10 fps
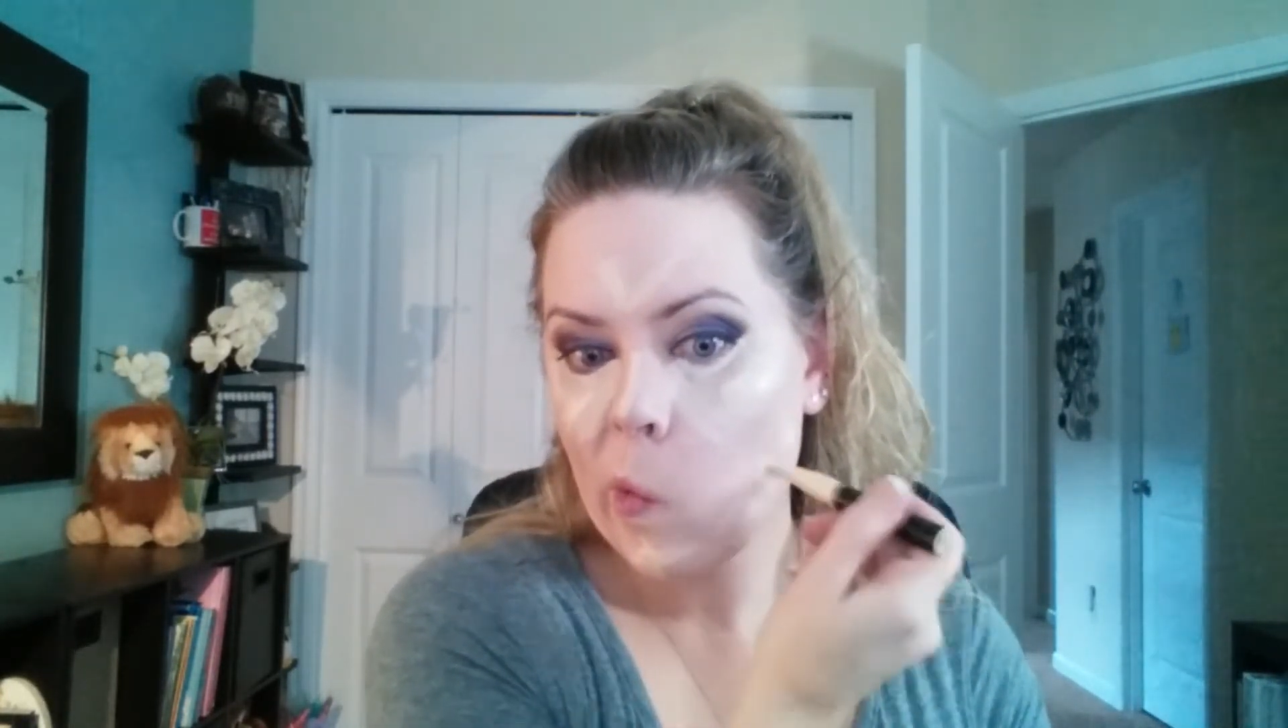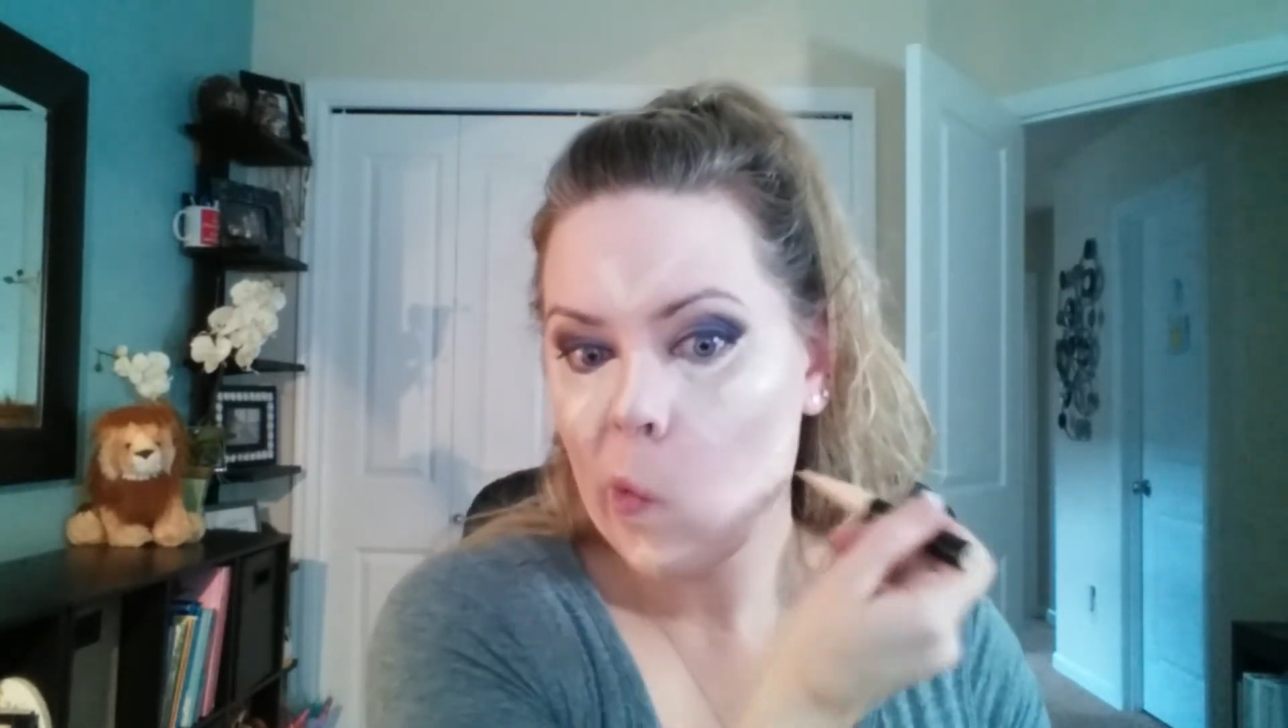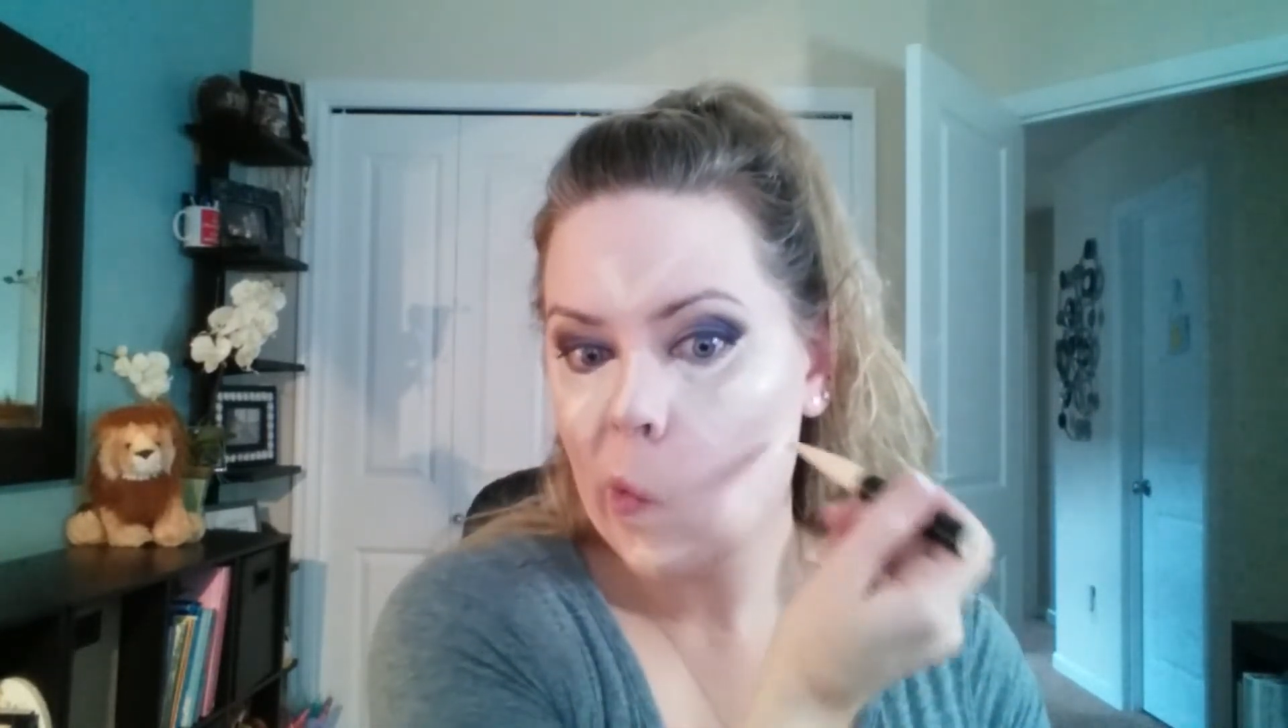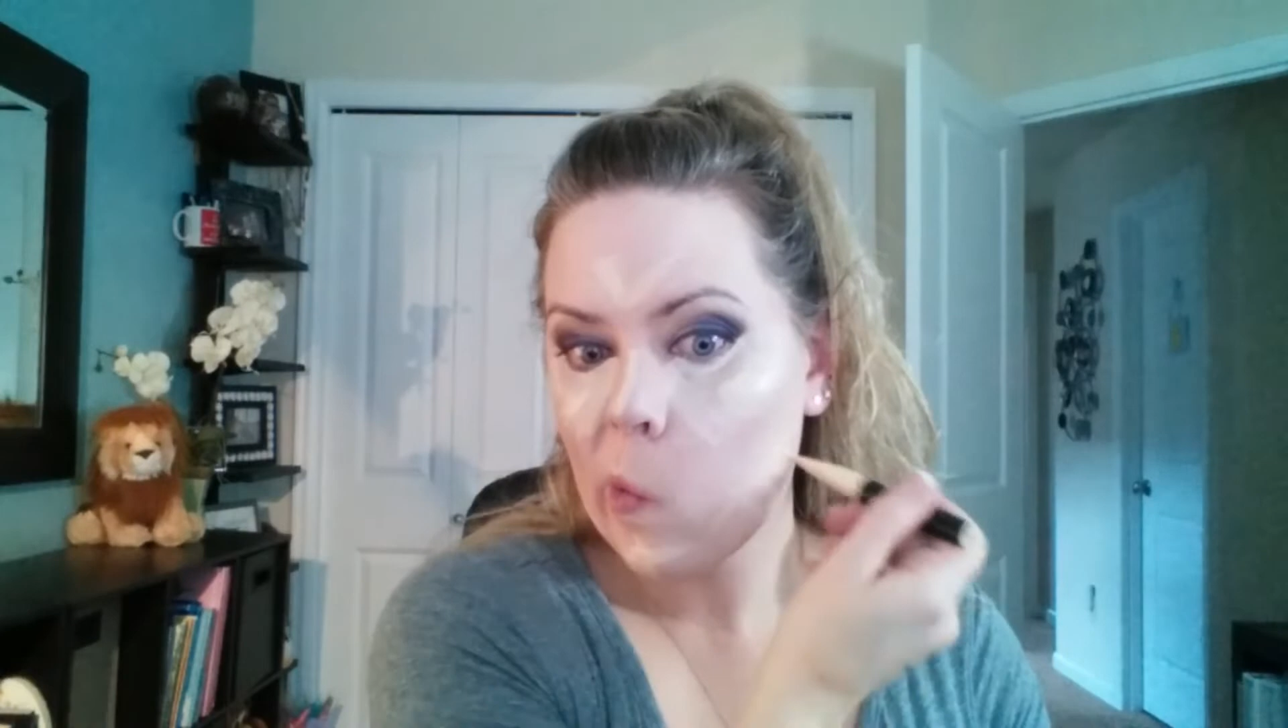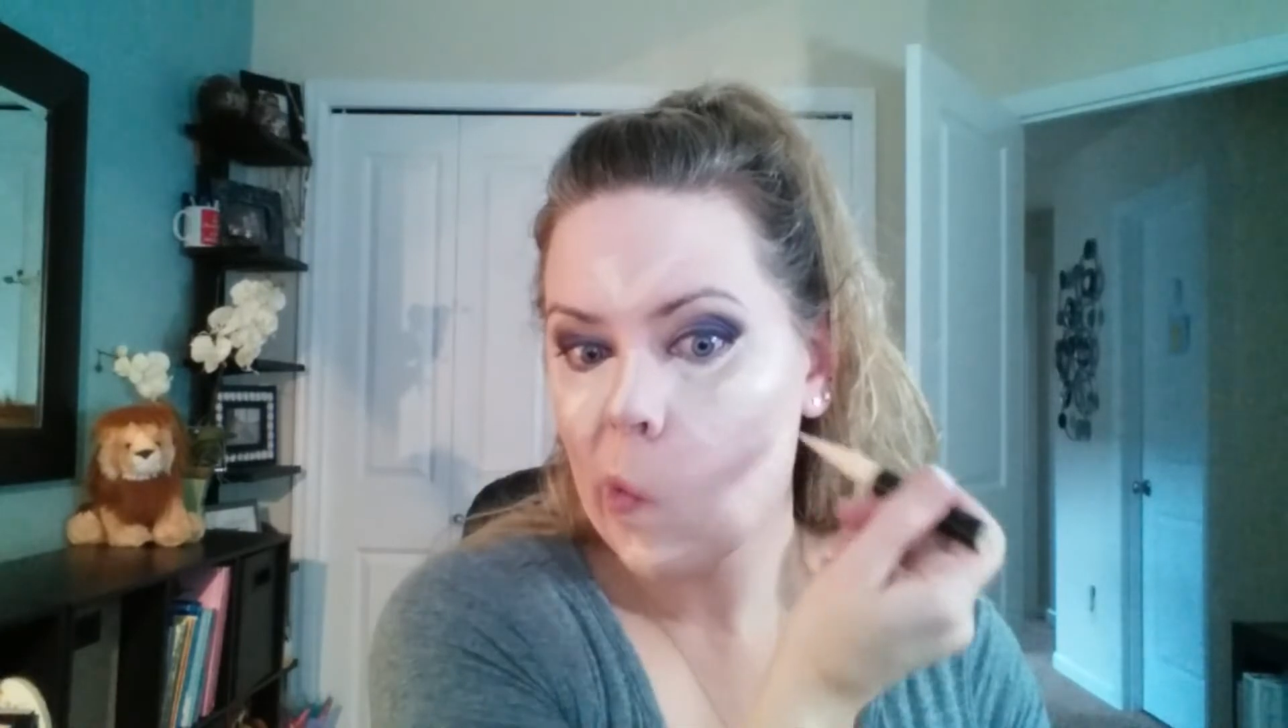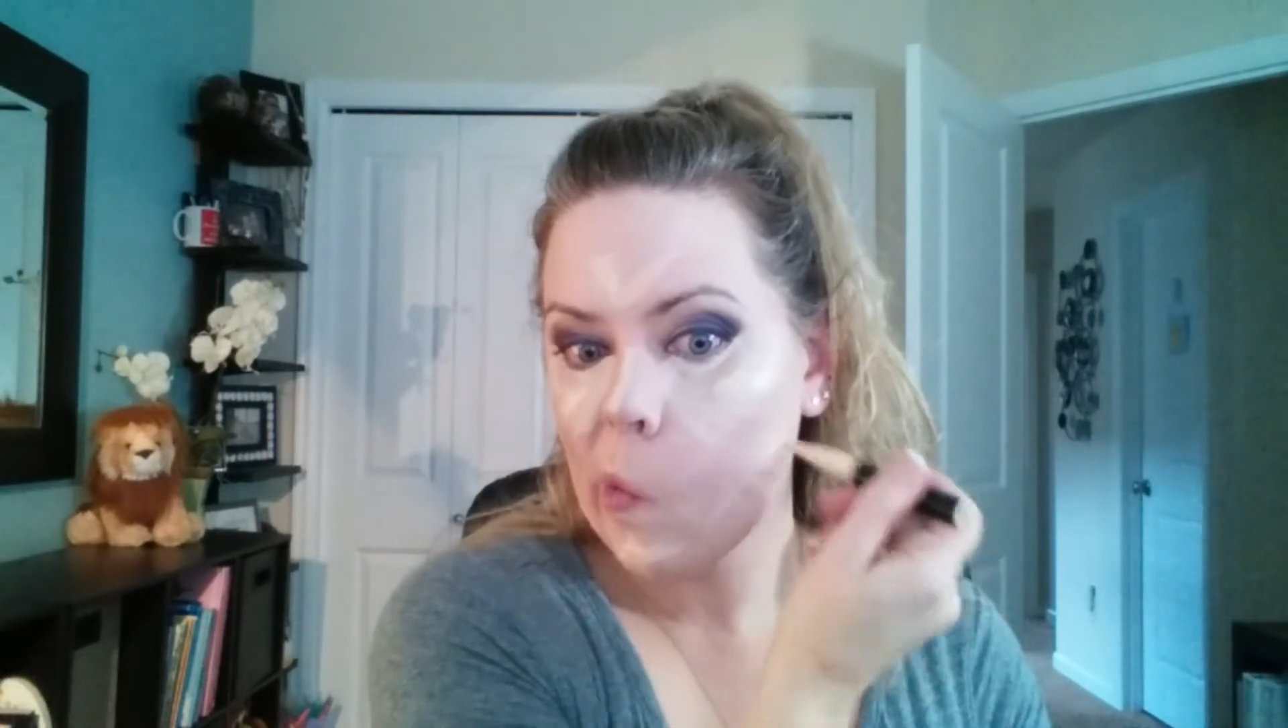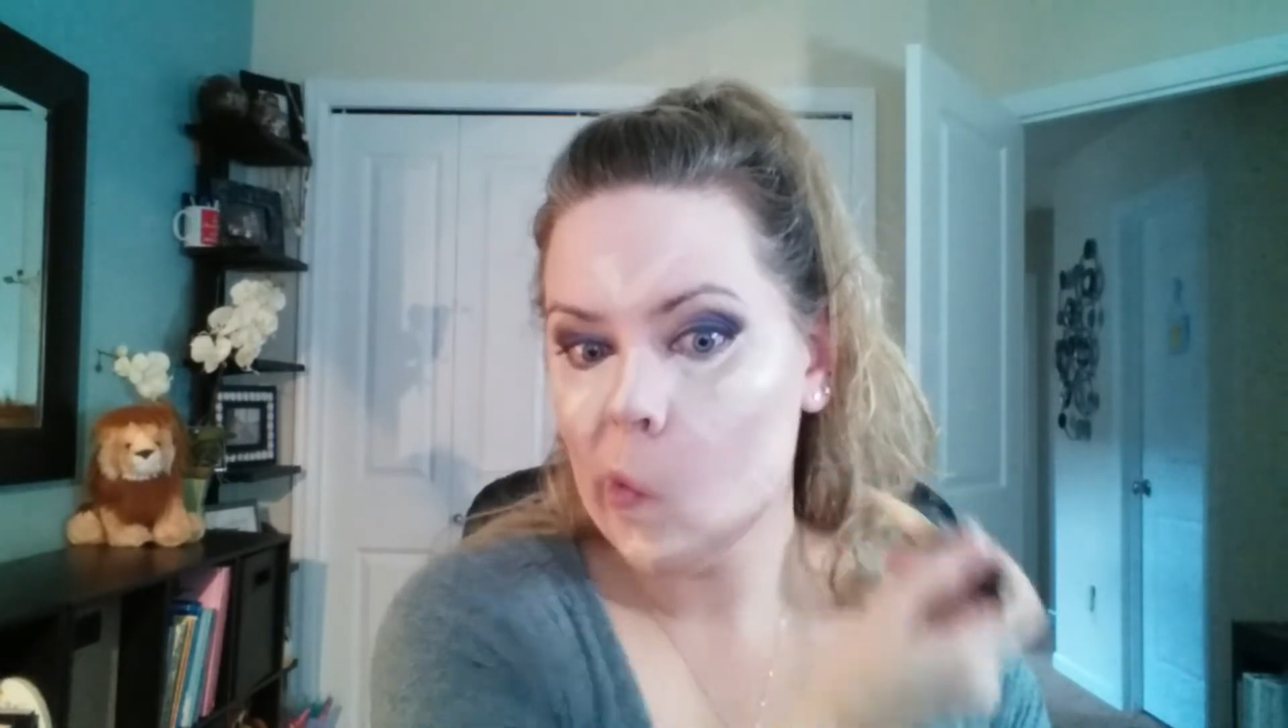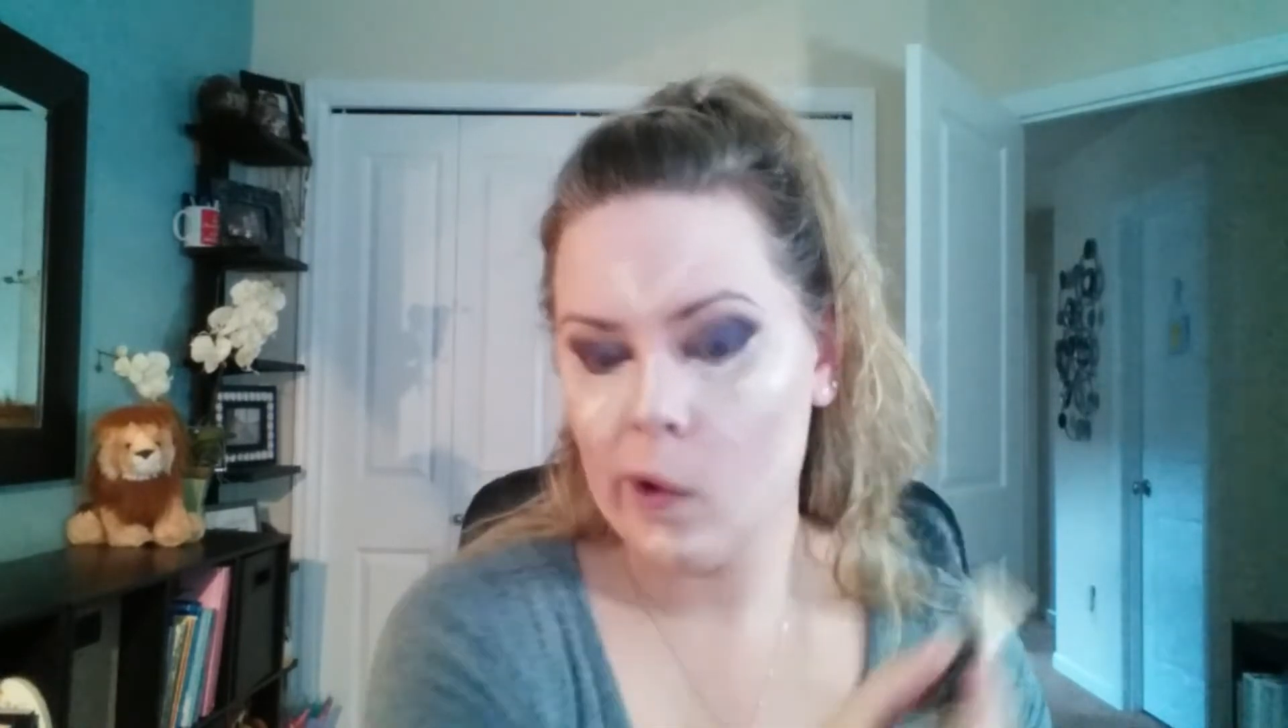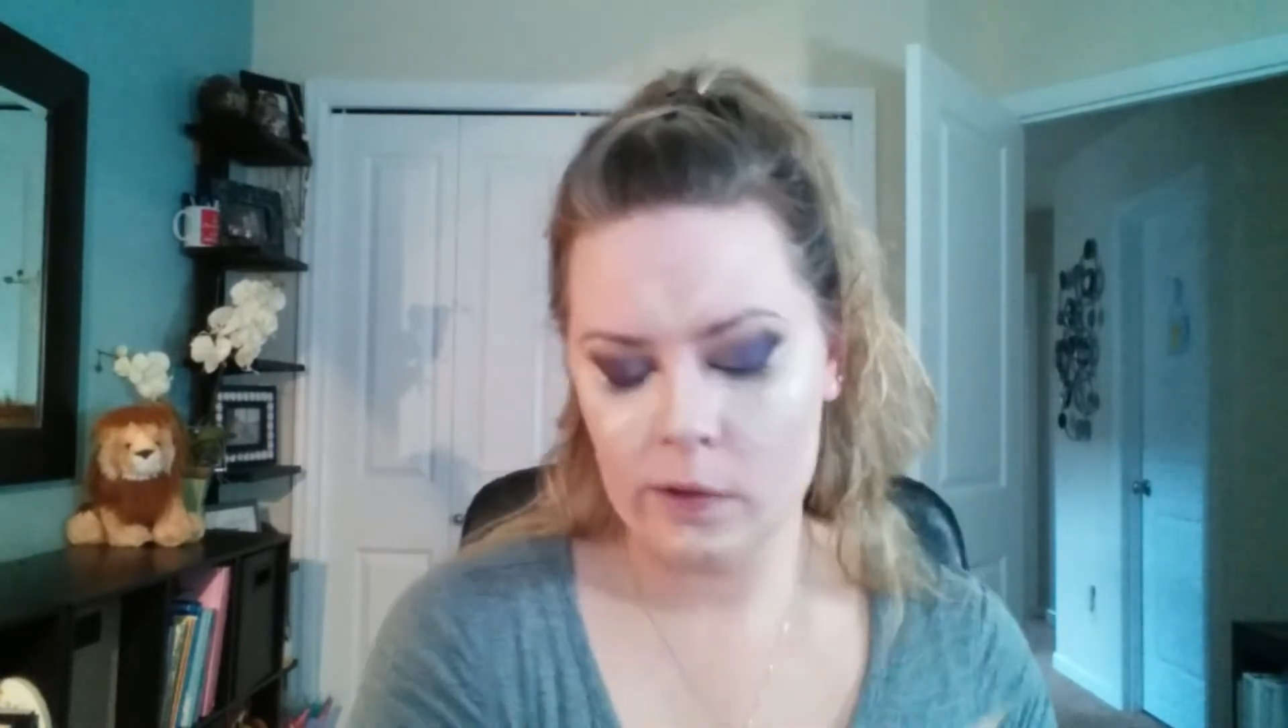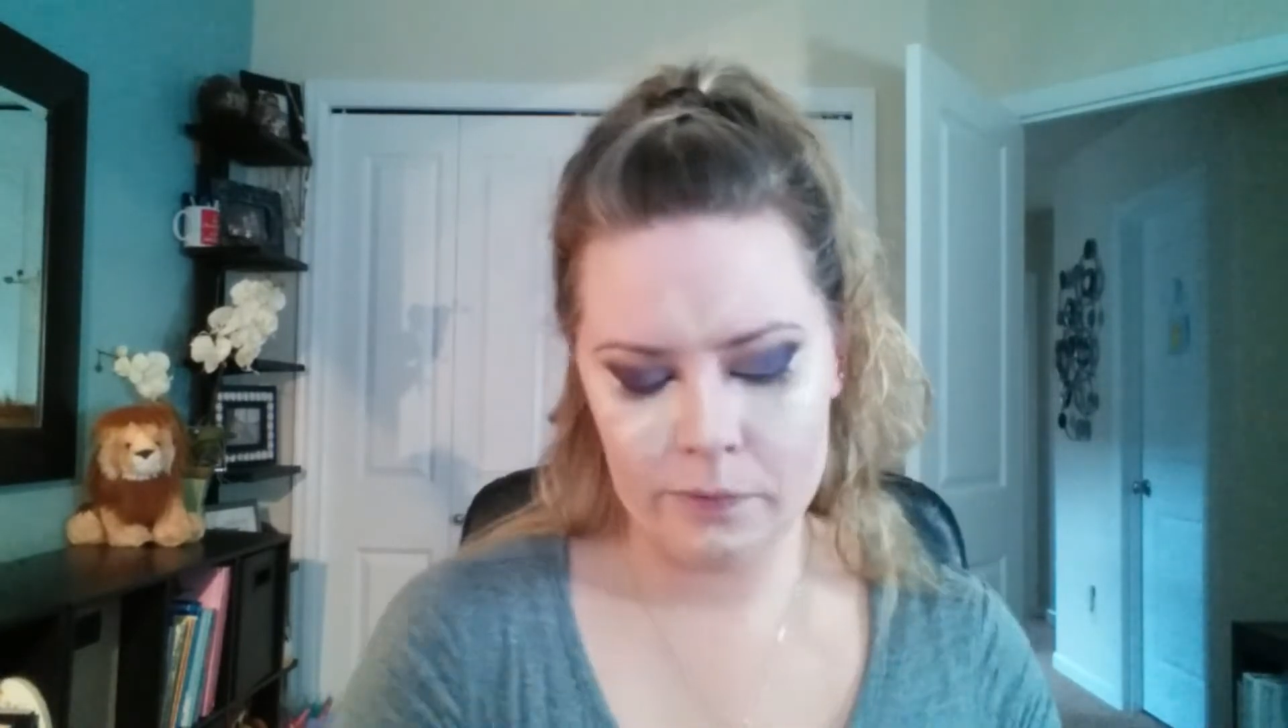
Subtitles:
I'm saying quote